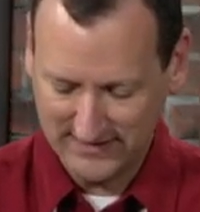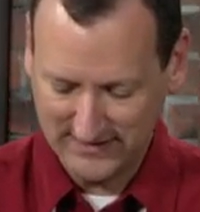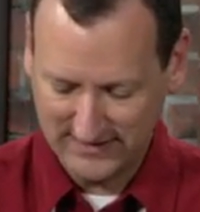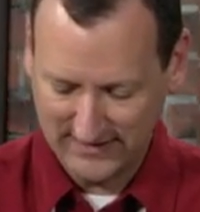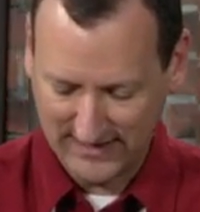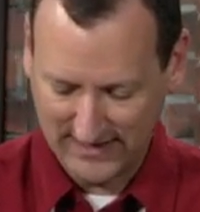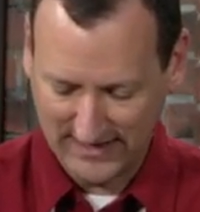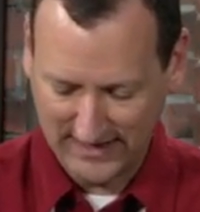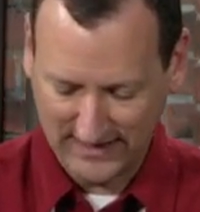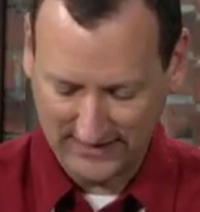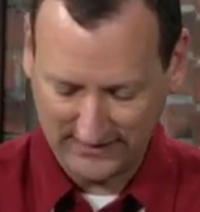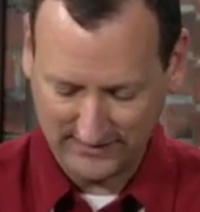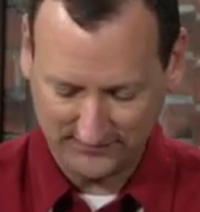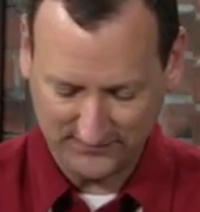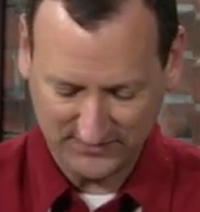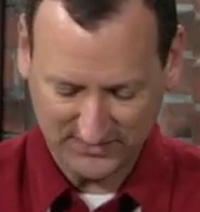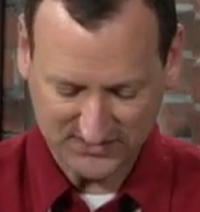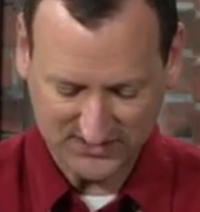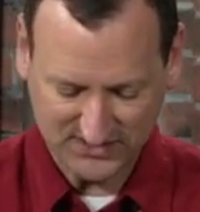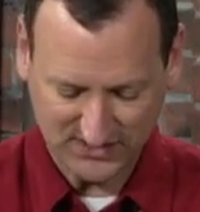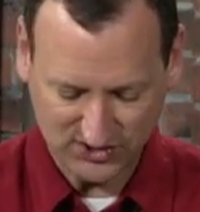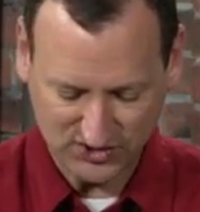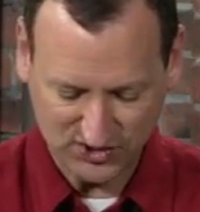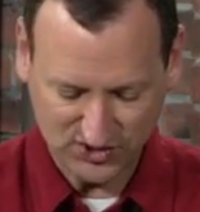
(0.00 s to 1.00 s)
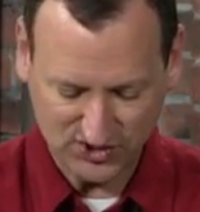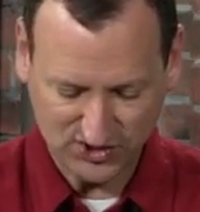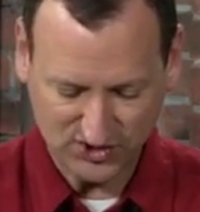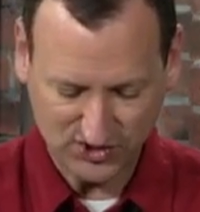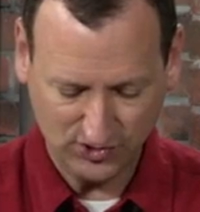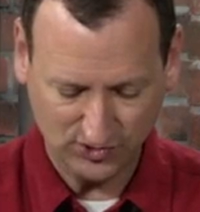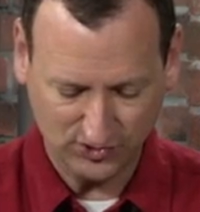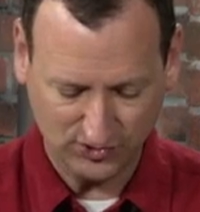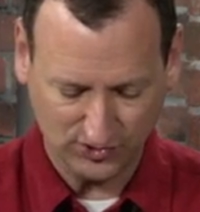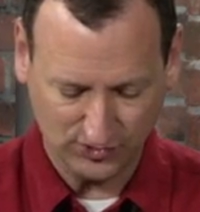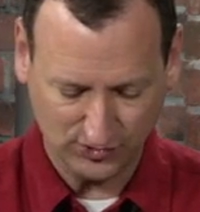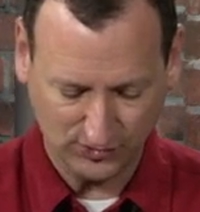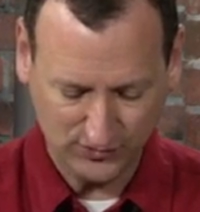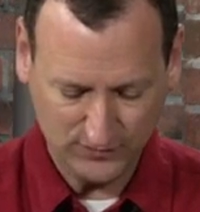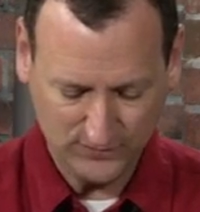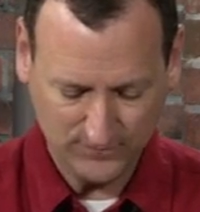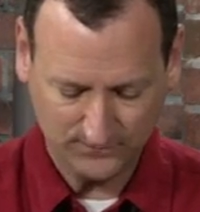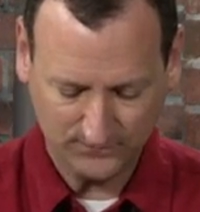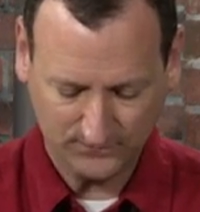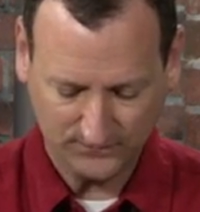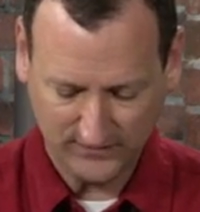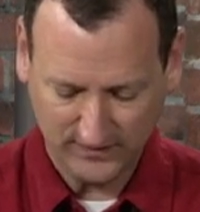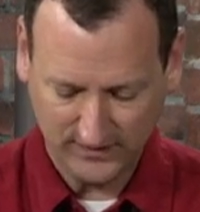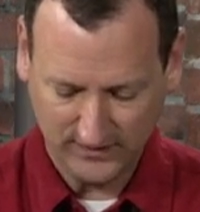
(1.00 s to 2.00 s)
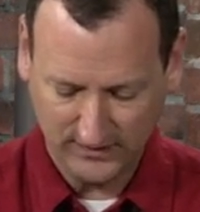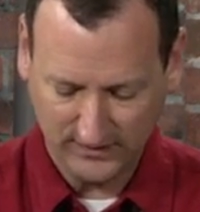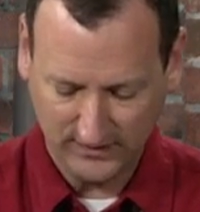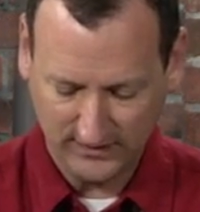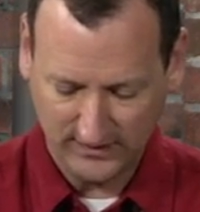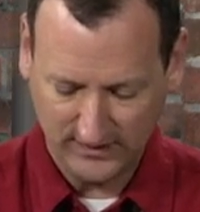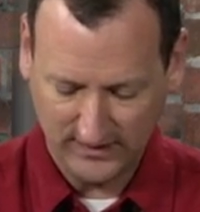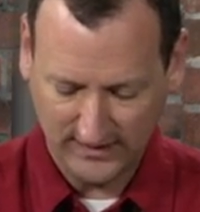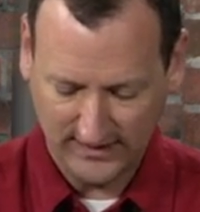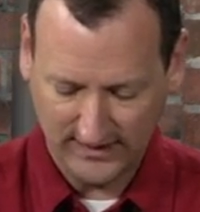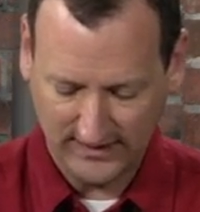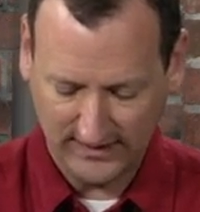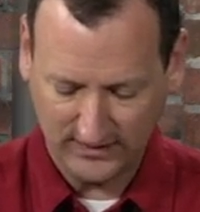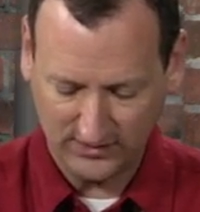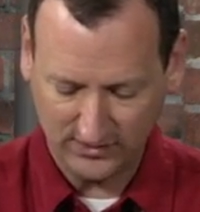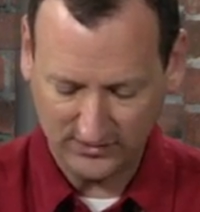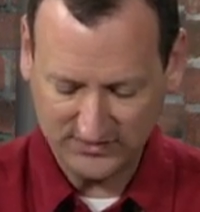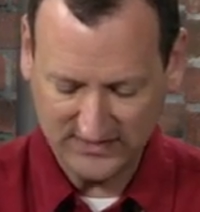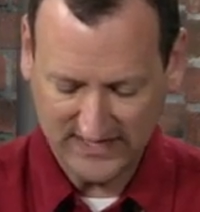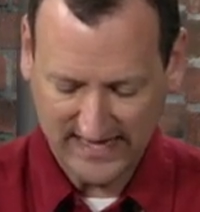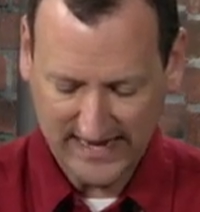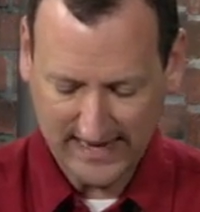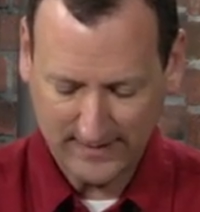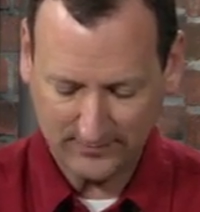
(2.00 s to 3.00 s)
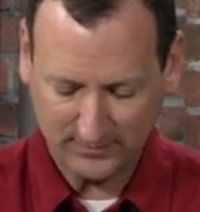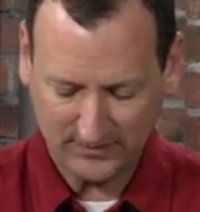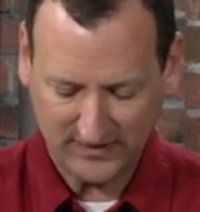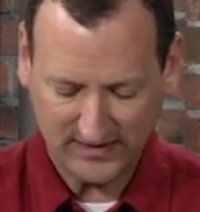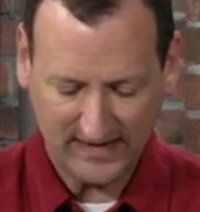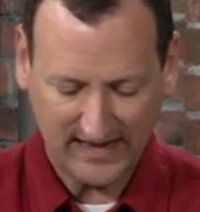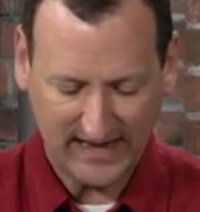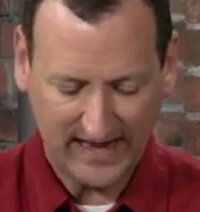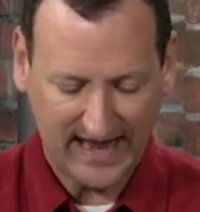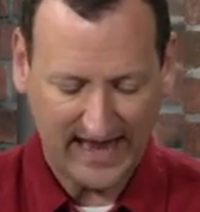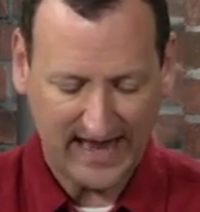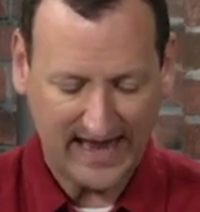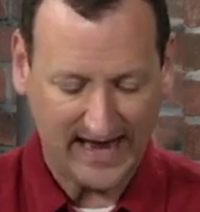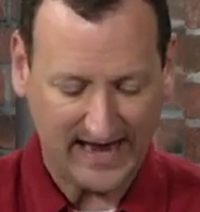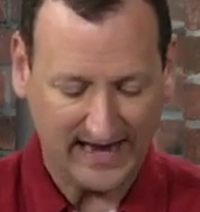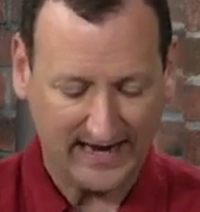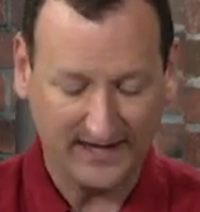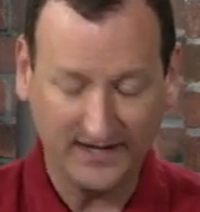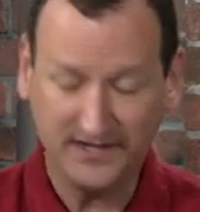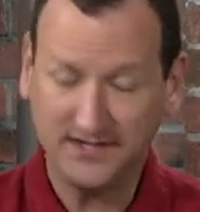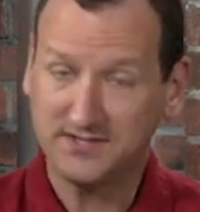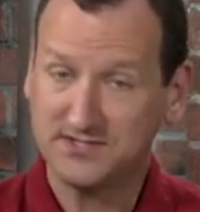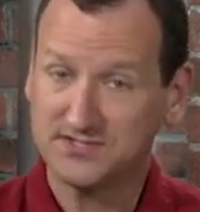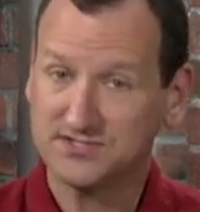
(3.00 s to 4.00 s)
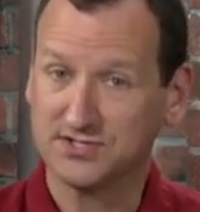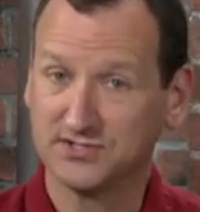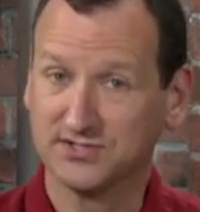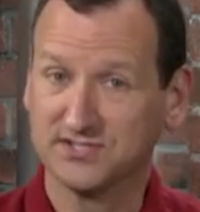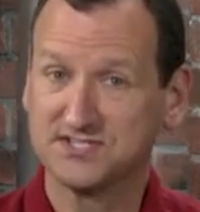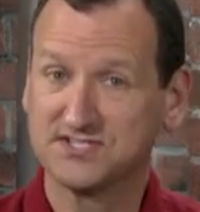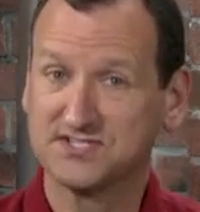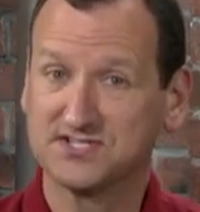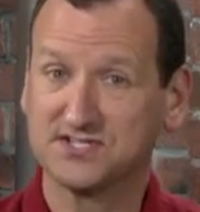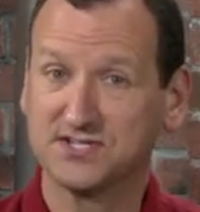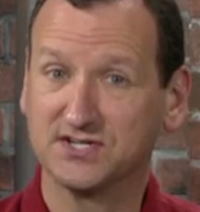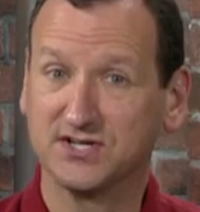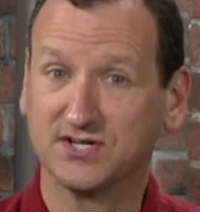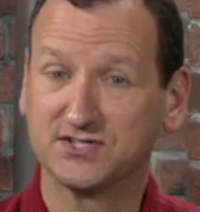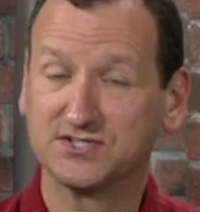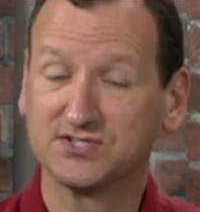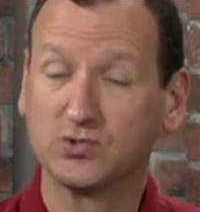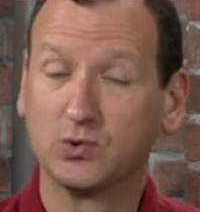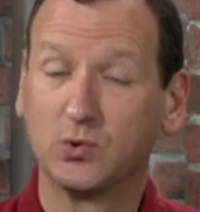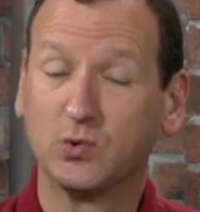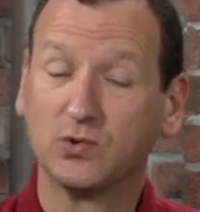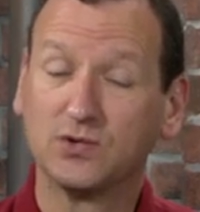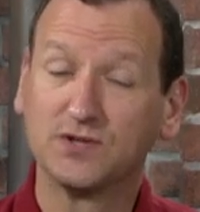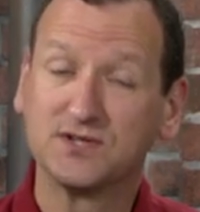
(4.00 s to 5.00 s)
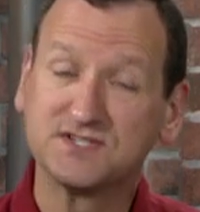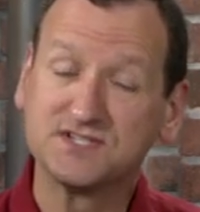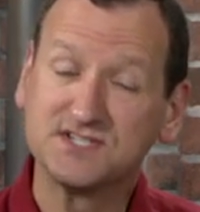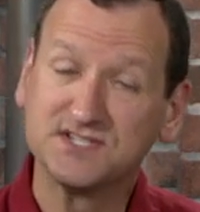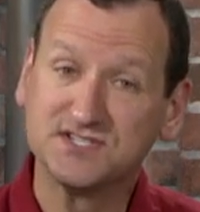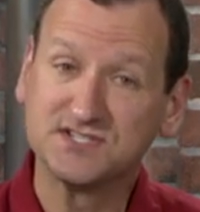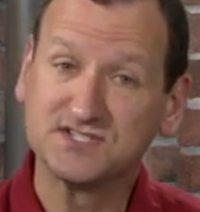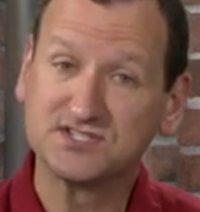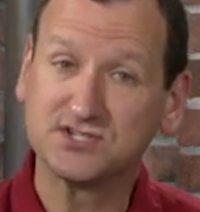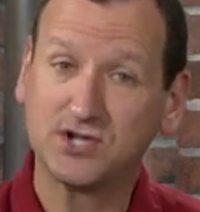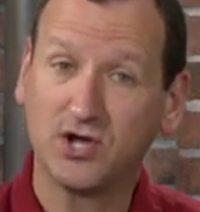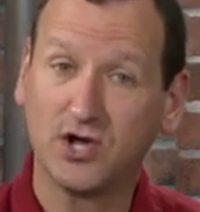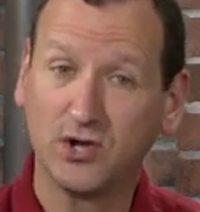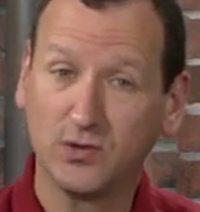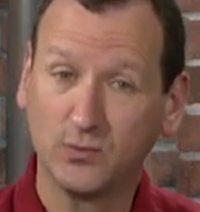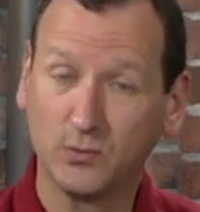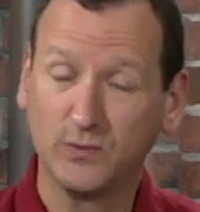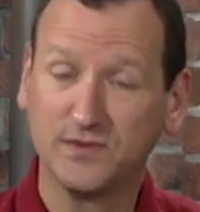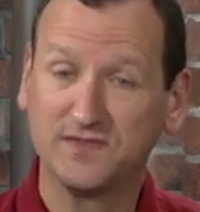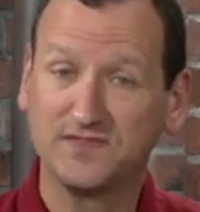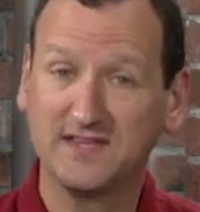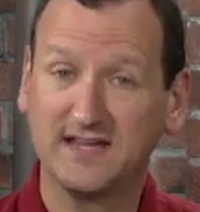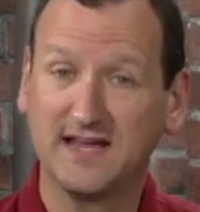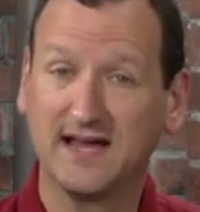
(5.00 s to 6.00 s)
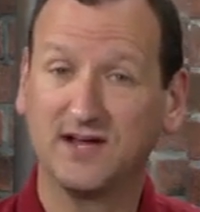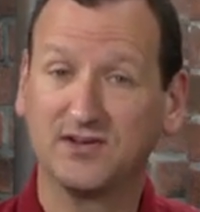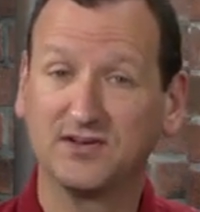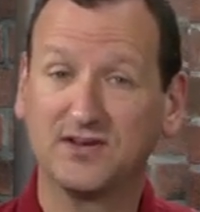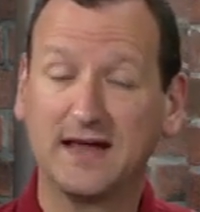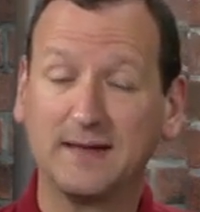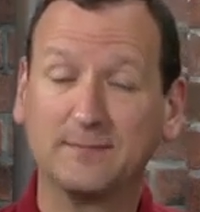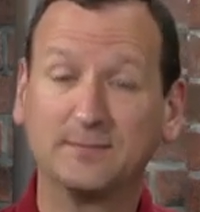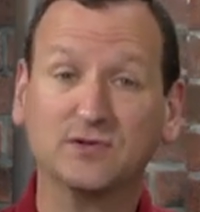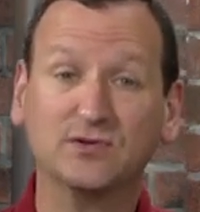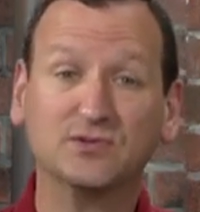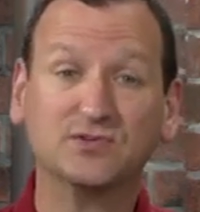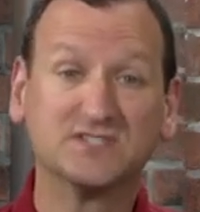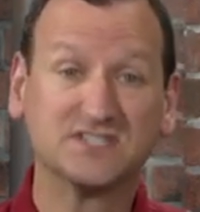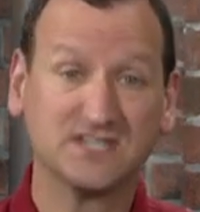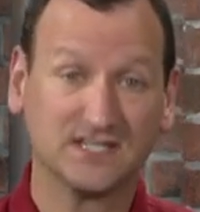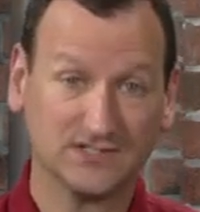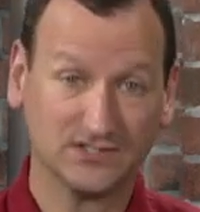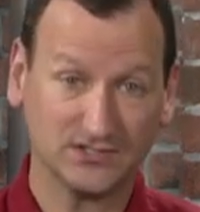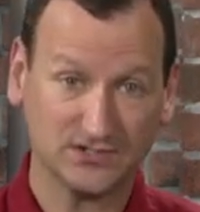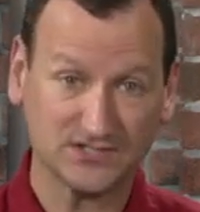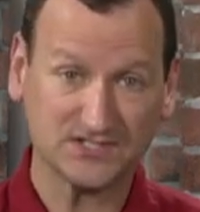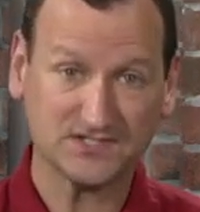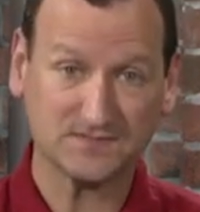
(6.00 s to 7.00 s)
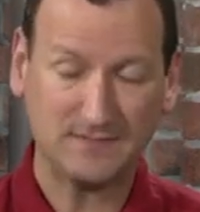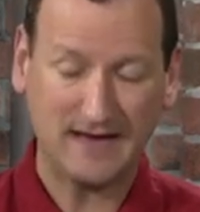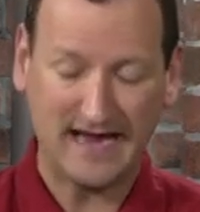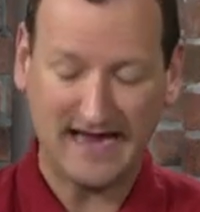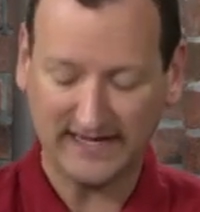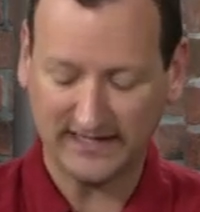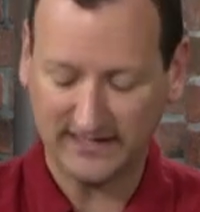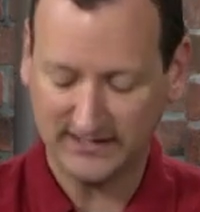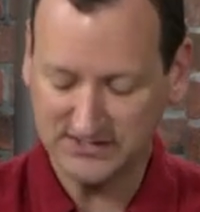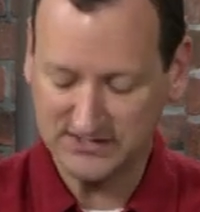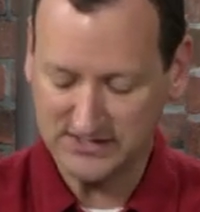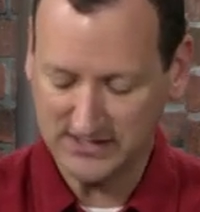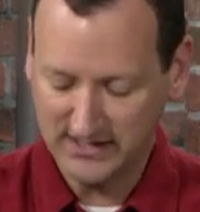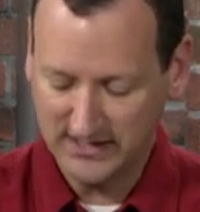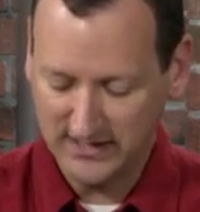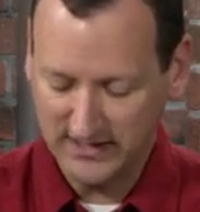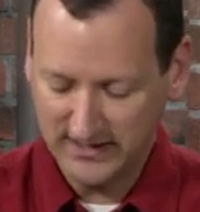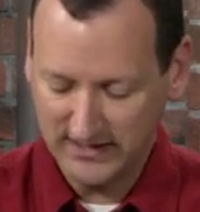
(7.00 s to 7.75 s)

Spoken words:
I'm going to say sudo LDAP add. So this is a tool that's installed with the LDAP utils package.